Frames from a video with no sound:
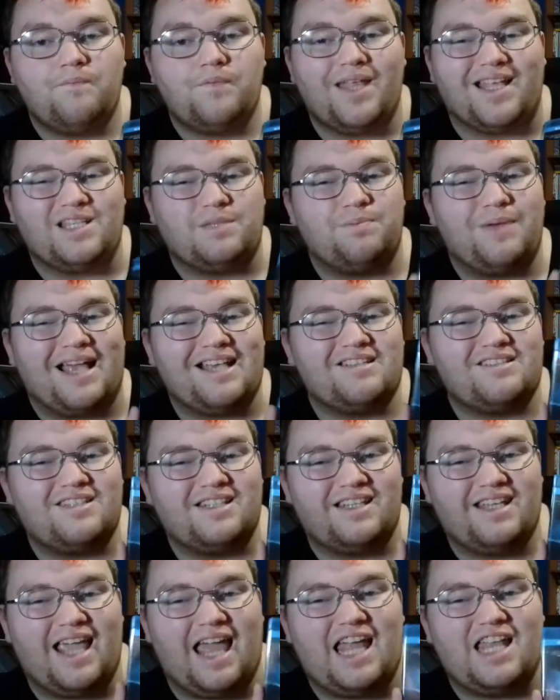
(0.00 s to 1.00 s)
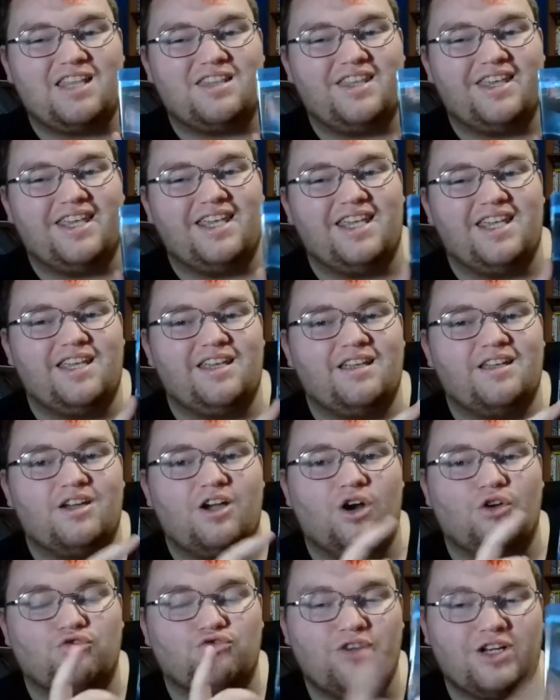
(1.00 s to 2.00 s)
it's best to get the
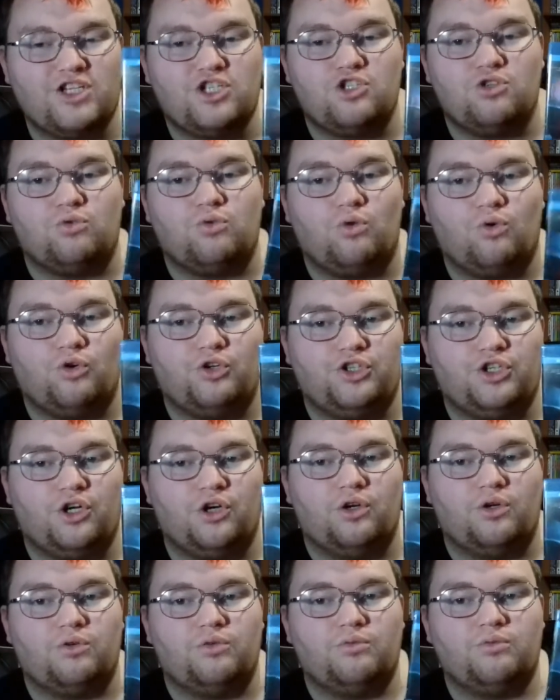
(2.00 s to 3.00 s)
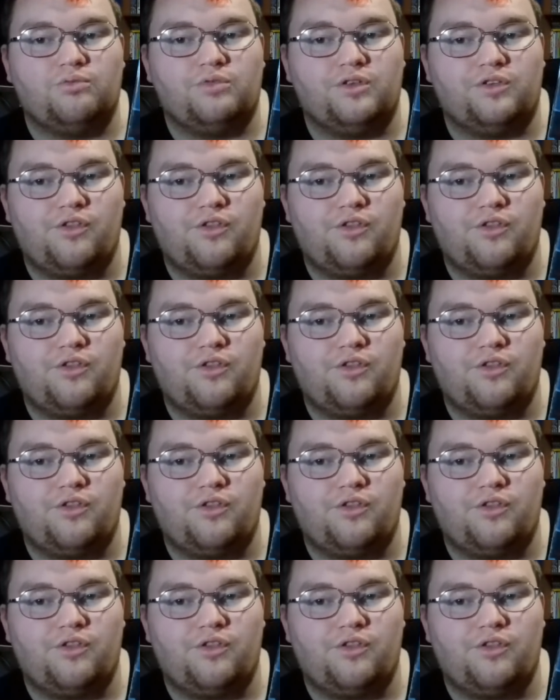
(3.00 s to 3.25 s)
original audio